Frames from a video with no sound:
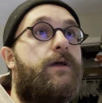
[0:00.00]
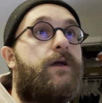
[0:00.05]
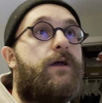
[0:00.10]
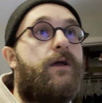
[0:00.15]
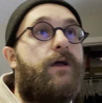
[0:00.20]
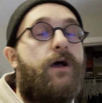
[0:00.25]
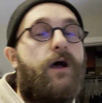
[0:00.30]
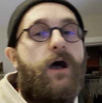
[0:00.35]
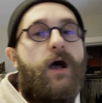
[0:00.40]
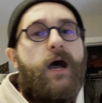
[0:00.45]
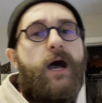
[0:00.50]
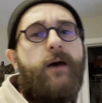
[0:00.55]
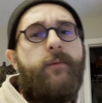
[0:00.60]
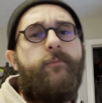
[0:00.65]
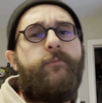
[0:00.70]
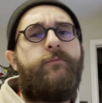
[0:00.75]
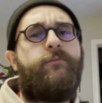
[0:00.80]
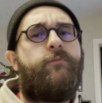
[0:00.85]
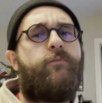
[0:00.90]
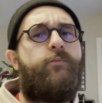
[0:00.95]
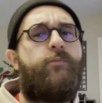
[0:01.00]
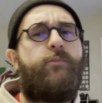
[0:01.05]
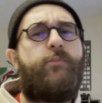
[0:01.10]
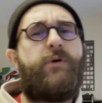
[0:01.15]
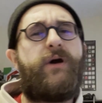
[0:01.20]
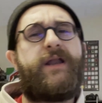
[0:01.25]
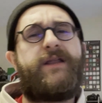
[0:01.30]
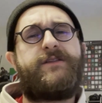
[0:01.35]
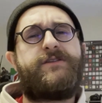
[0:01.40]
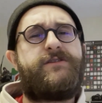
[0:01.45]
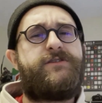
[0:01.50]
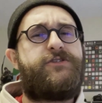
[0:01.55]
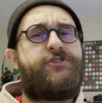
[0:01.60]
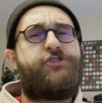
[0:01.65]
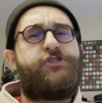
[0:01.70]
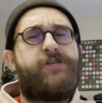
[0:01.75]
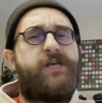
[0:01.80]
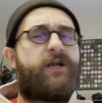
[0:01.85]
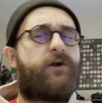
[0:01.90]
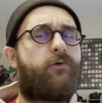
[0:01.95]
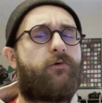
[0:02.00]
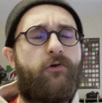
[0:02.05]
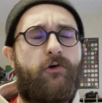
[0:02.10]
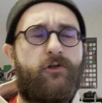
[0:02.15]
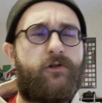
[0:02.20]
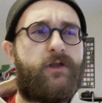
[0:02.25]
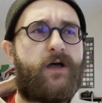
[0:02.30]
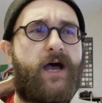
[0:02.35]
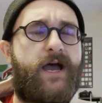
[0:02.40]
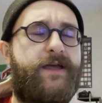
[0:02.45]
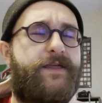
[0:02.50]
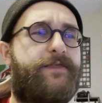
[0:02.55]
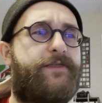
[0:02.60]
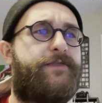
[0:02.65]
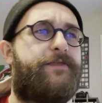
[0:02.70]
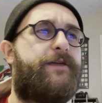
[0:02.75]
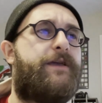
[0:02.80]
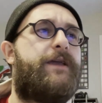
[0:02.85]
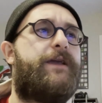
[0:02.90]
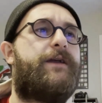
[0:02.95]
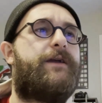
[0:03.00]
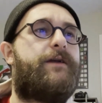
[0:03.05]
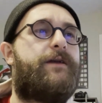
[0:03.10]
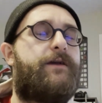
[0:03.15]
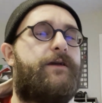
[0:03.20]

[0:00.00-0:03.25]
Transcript: But in general, I think,